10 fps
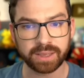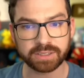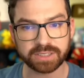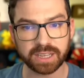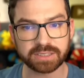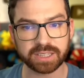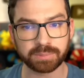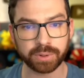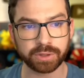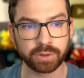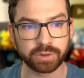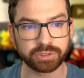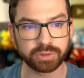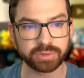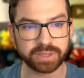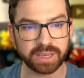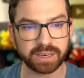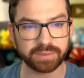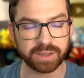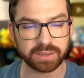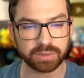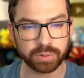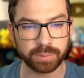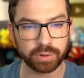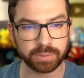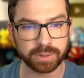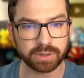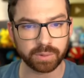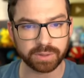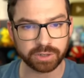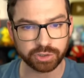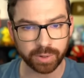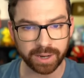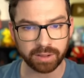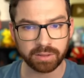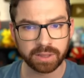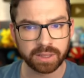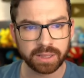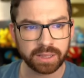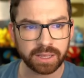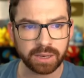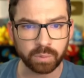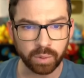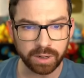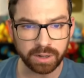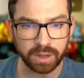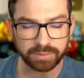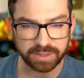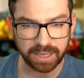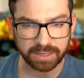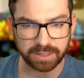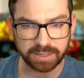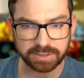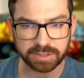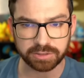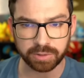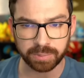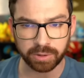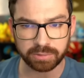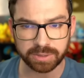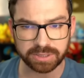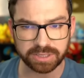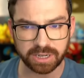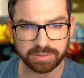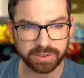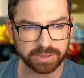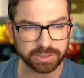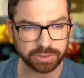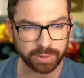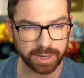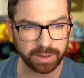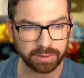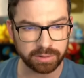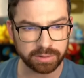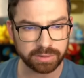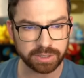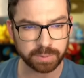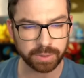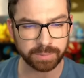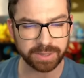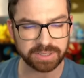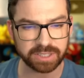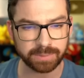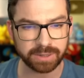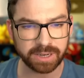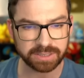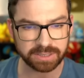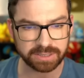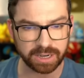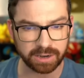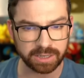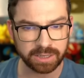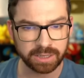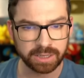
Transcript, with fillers: Inside said book, you can choose the ending of how the three Pokemon go on their trial. In one of the endings, the three Pokemon set off on their trial. This book may seem unnecessary,